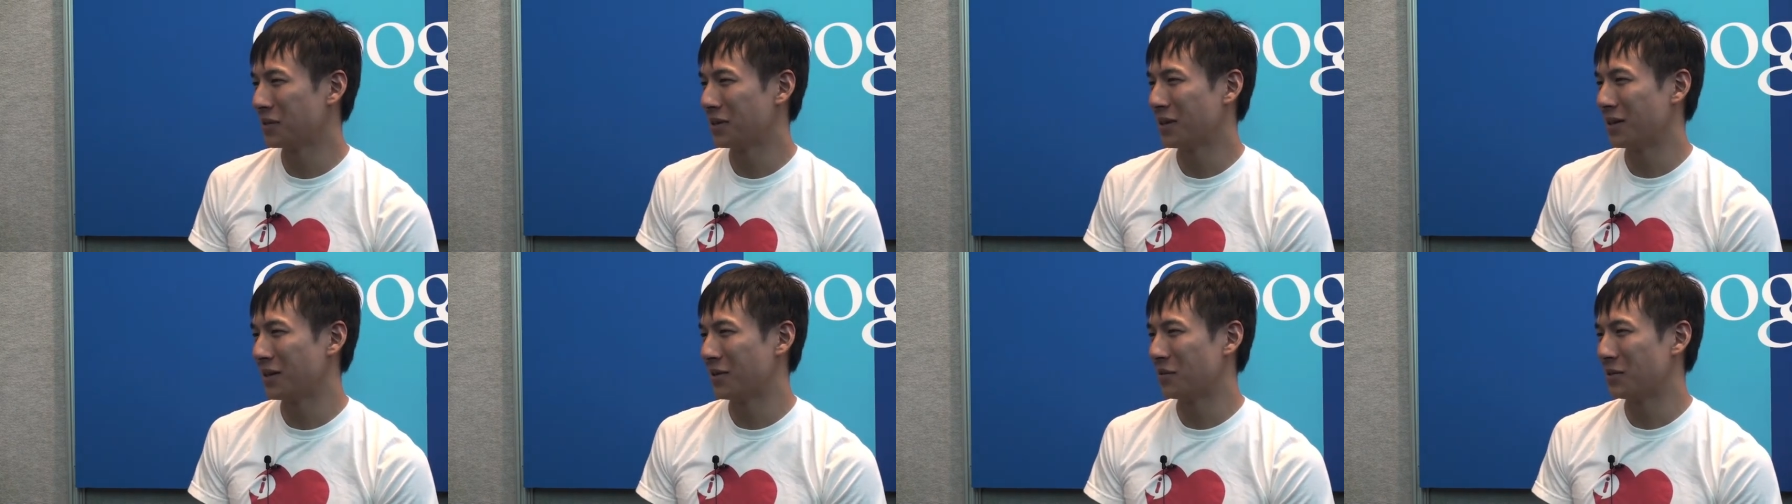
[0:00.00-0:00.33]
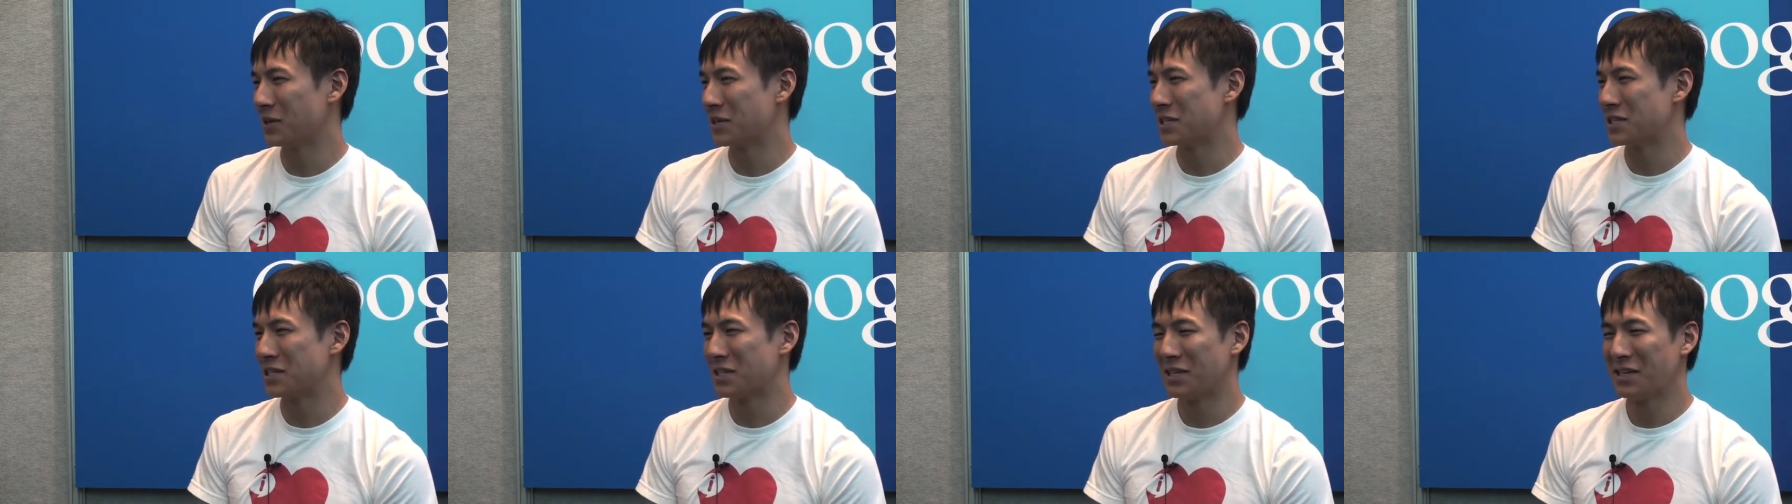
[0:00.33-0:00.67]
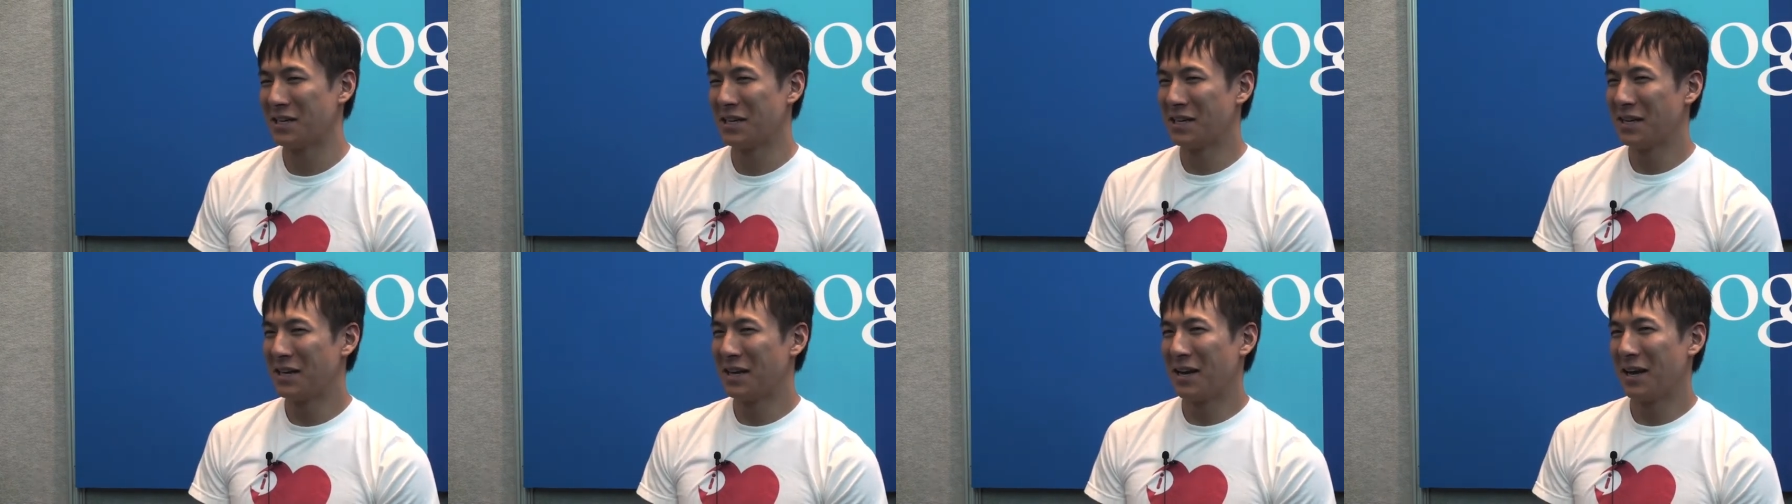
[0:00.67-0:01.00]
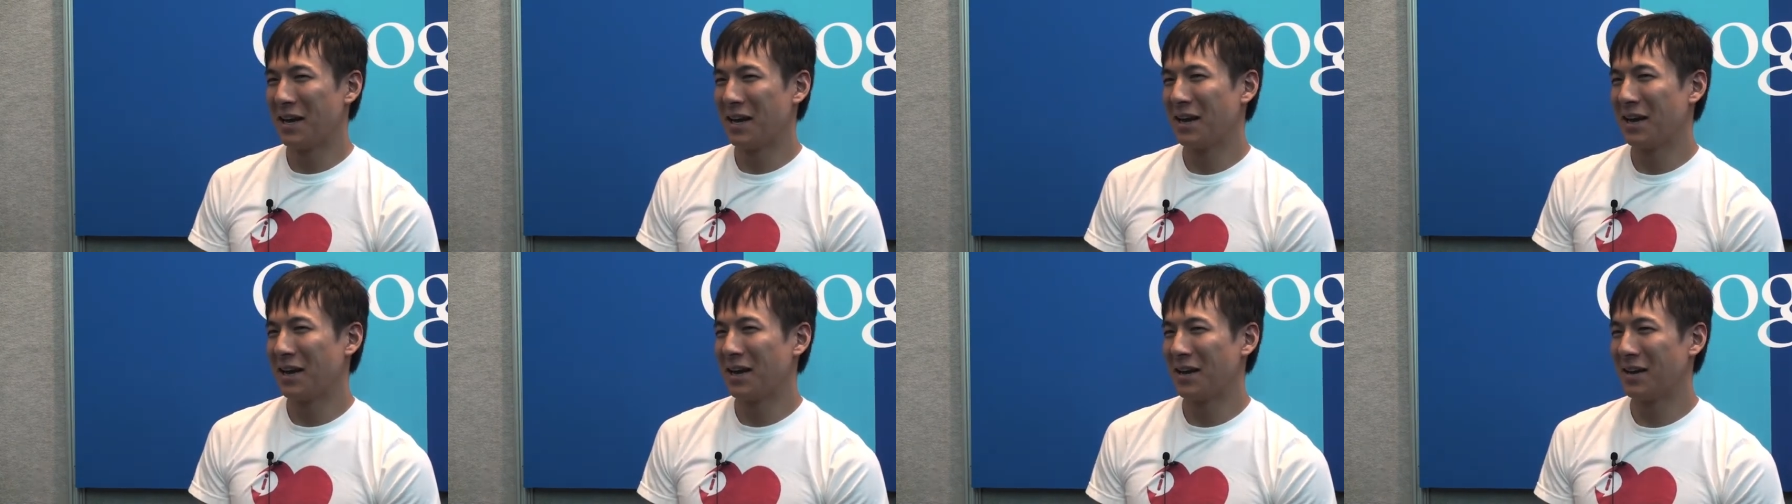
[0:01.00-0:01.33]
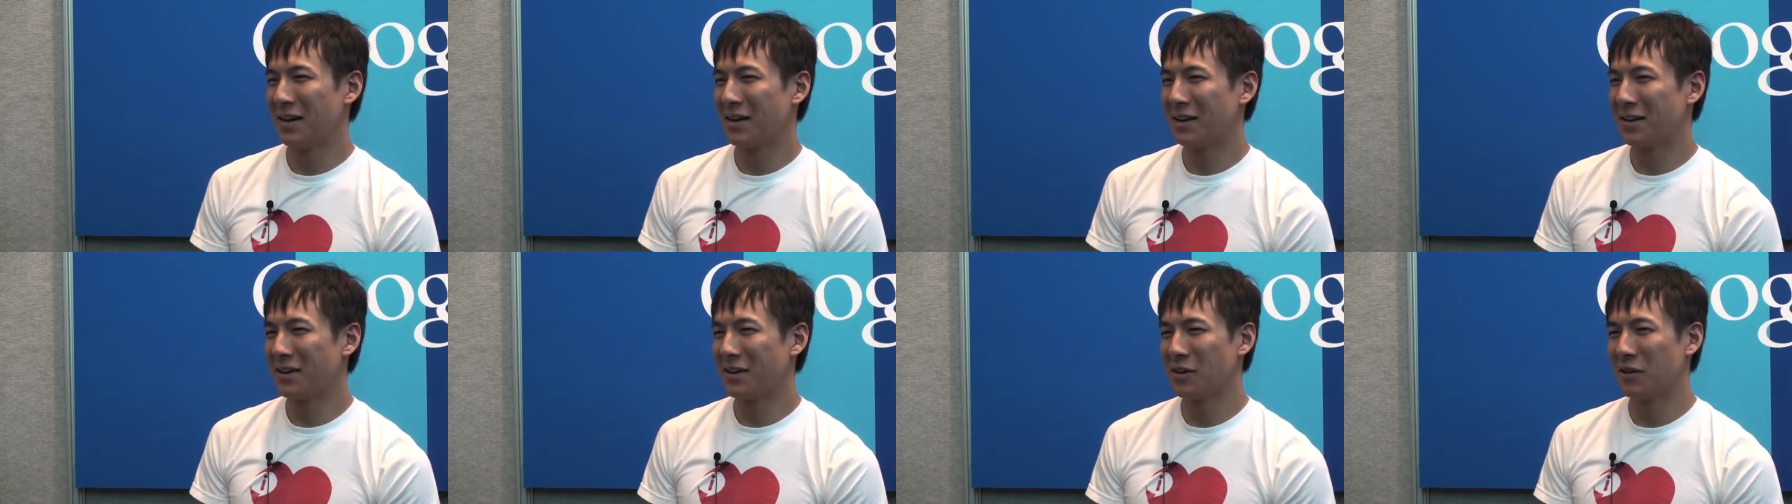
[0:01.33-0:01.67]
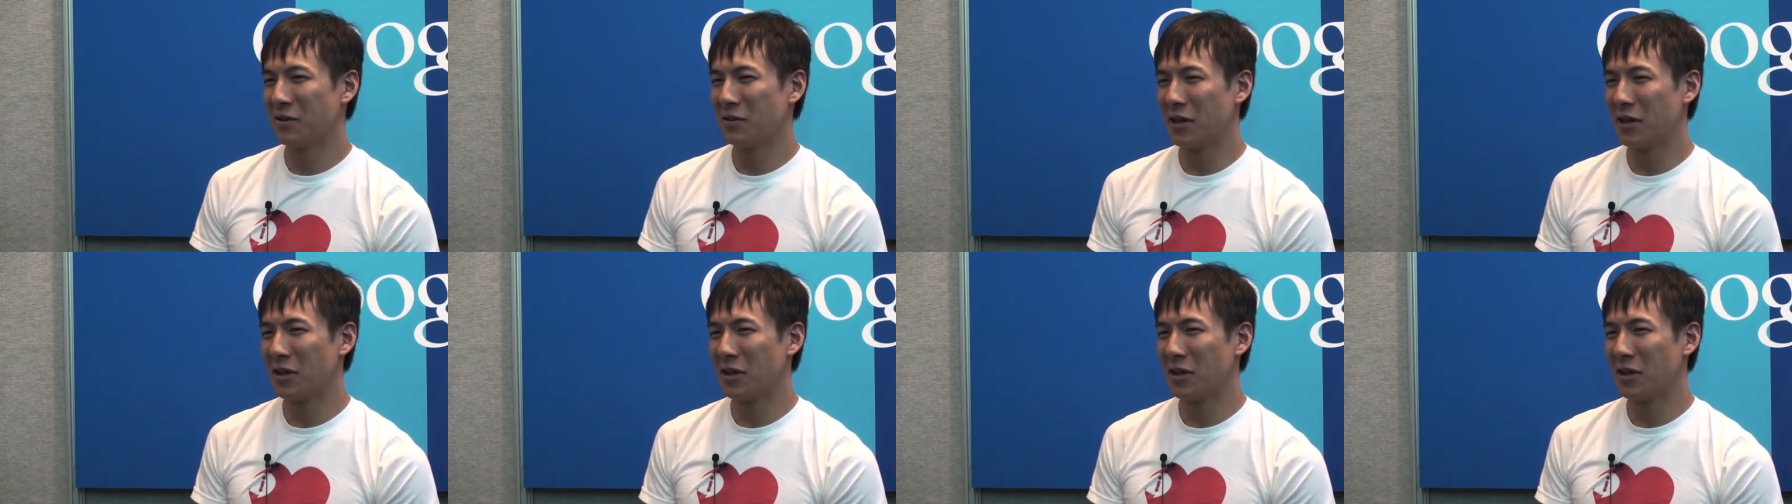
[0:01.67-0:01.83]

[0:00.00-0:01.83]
uh, which uh, you